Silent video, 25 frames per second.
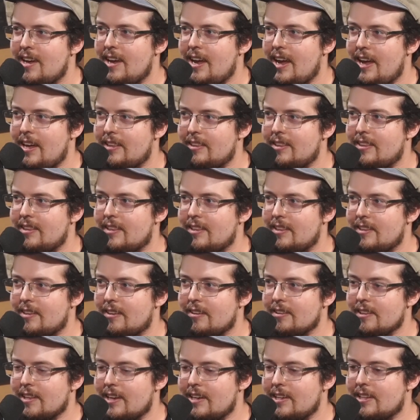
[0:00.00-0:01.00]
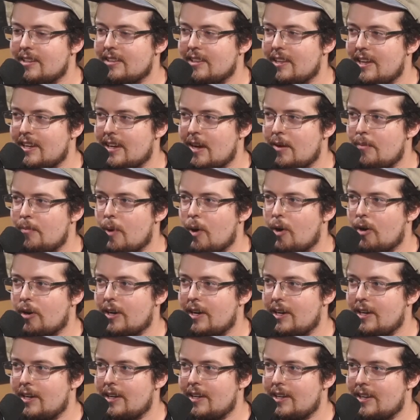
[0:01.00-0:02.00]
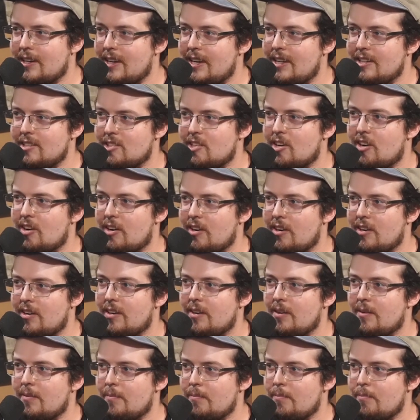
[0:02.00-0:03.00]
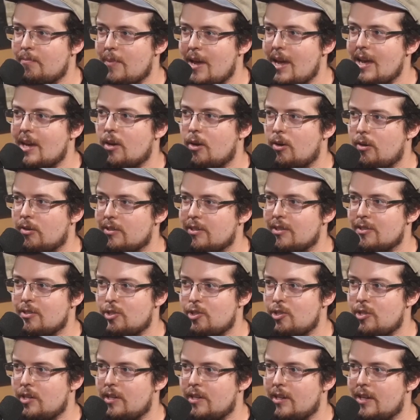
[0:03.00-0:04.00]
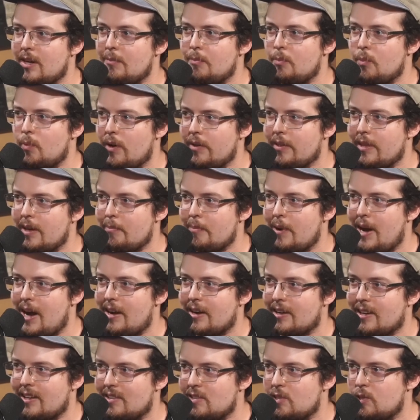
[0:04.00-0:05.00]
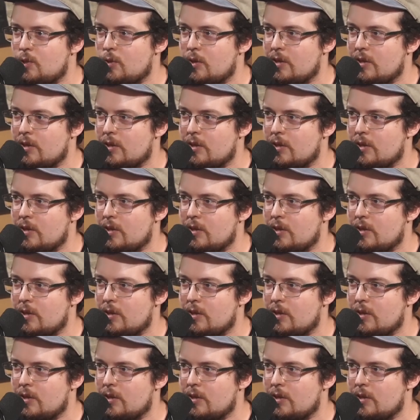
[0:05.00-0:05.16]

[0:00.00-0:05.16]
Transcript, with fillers: and they're letting like a marketing intern make all this shit up while they pocket